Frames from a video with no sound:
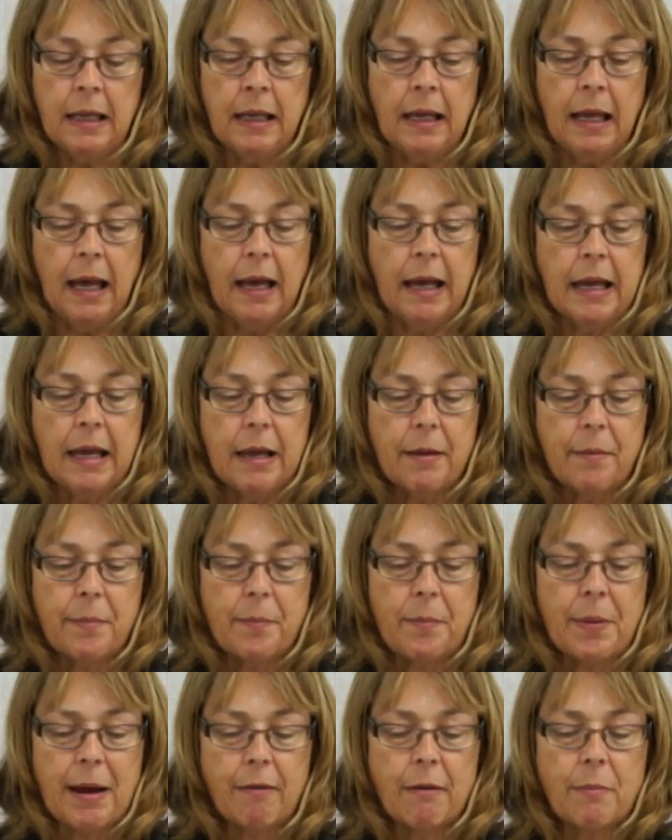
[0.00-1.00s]

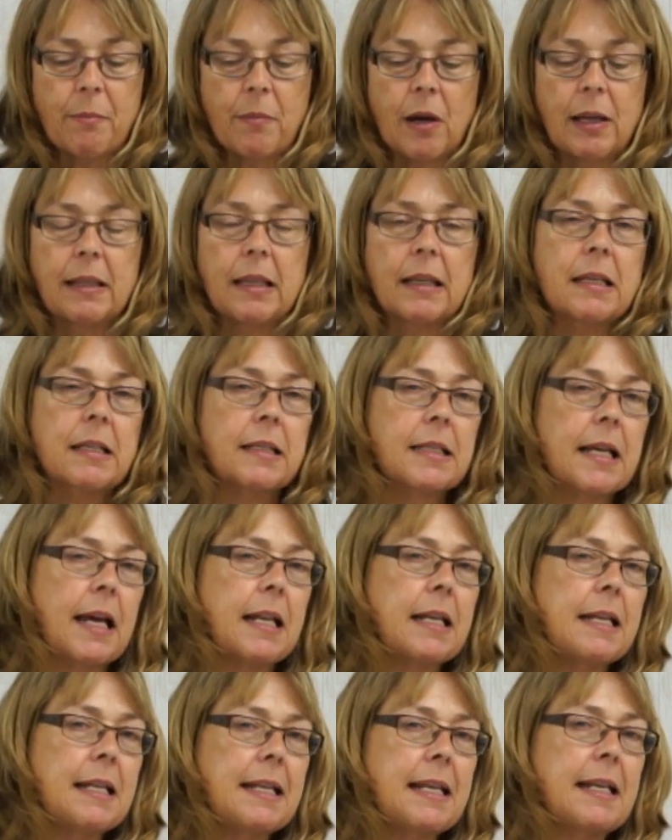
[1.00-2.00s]
Bear in mind the container
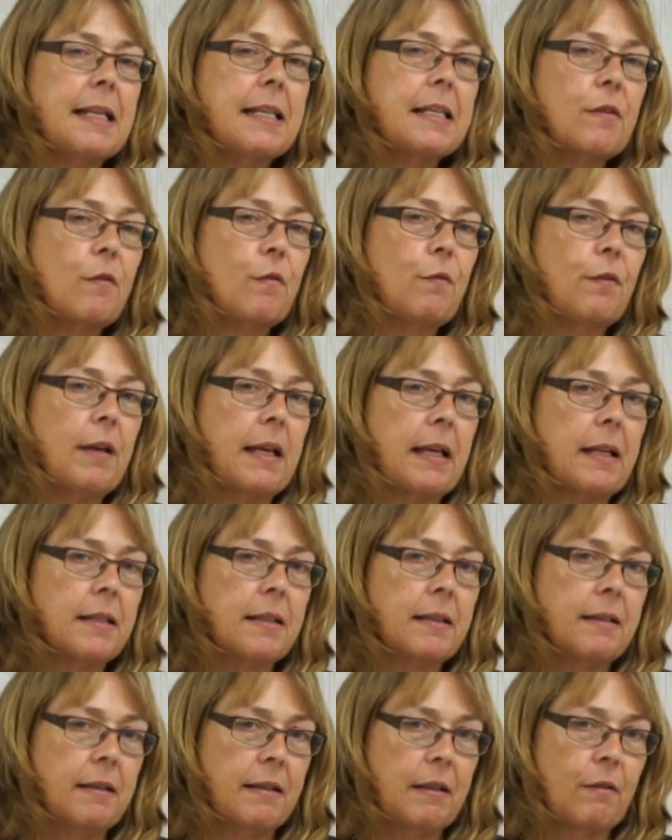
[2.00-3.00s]
needs to fit
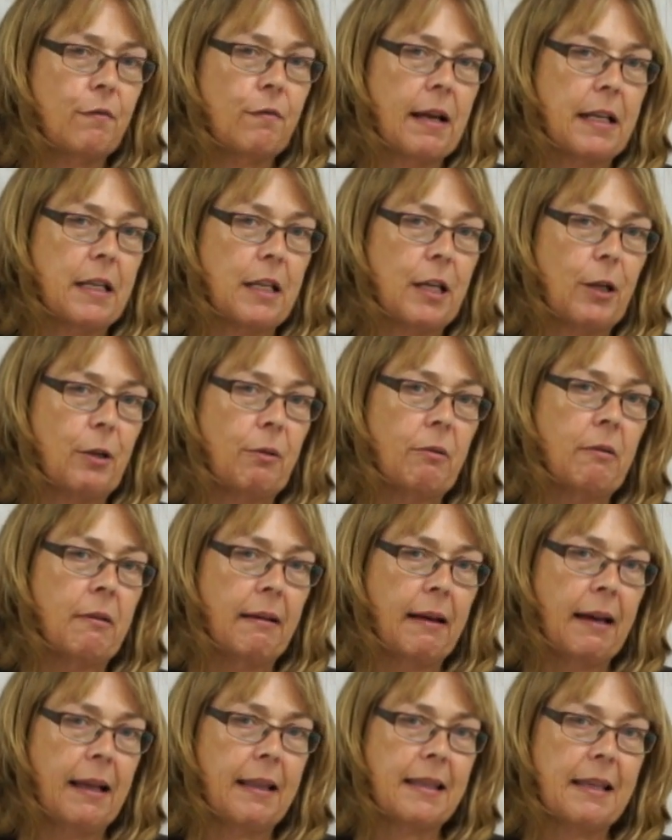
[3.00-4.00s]
the venue
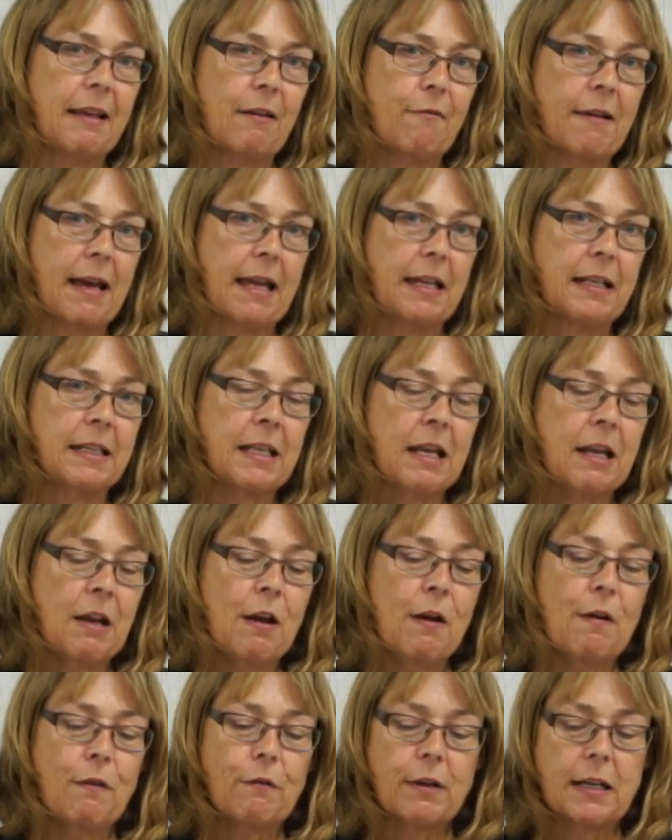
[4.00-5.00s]
and the event.
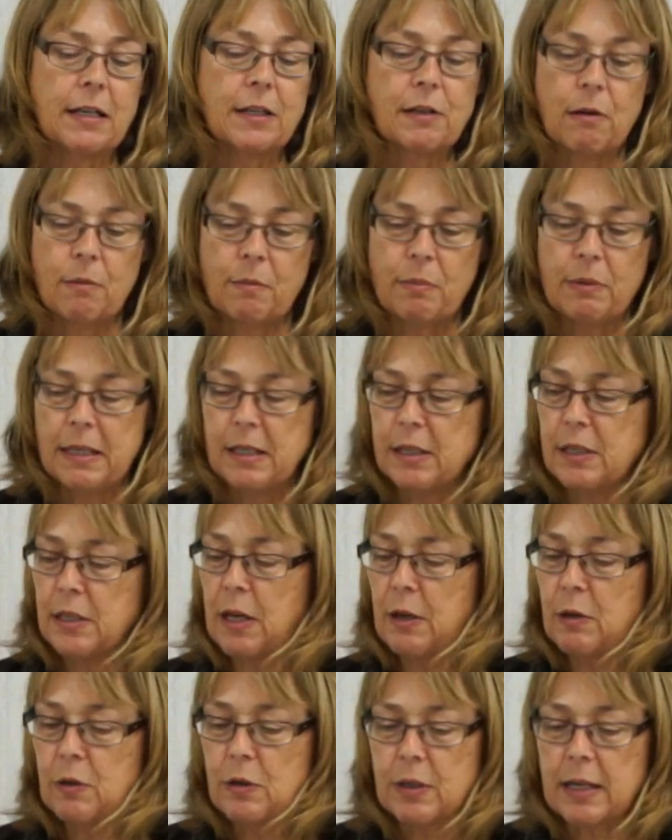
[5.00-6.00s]
For example, it's no
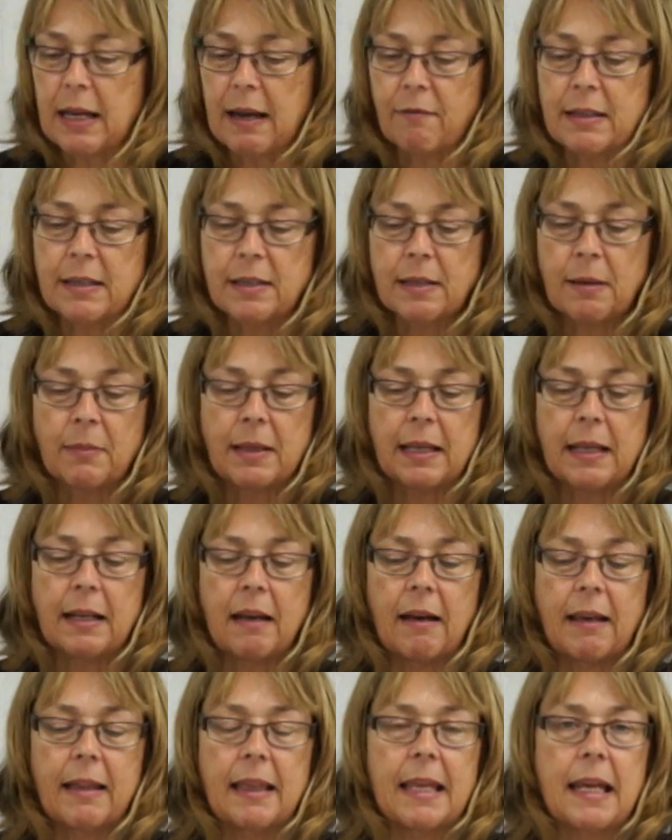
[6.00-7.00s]
good having something
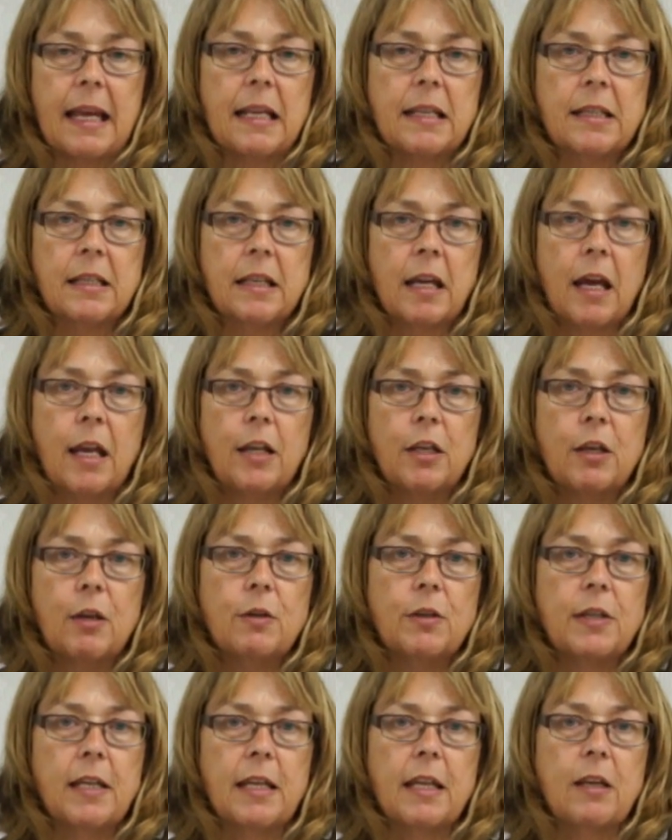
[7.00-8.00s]
like this and
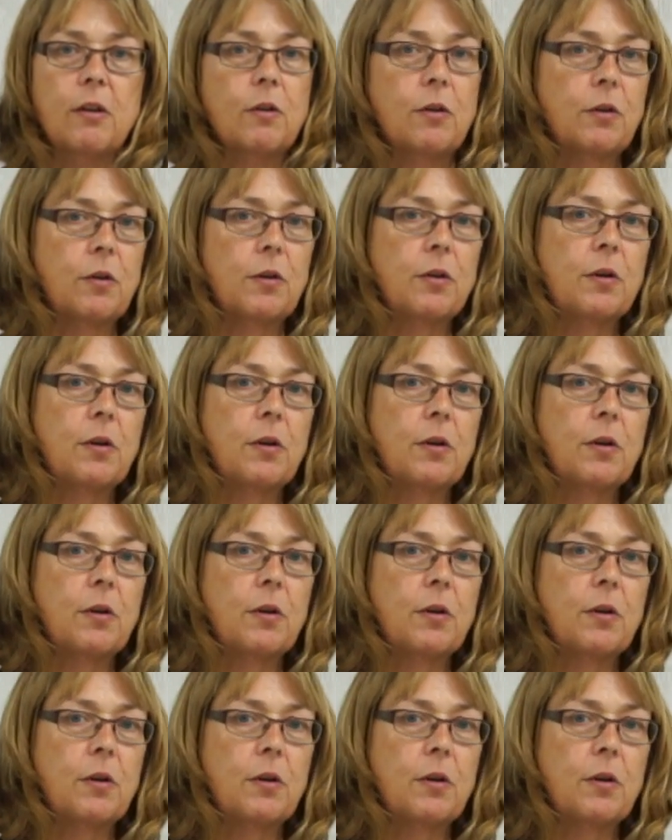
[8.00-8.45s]
using your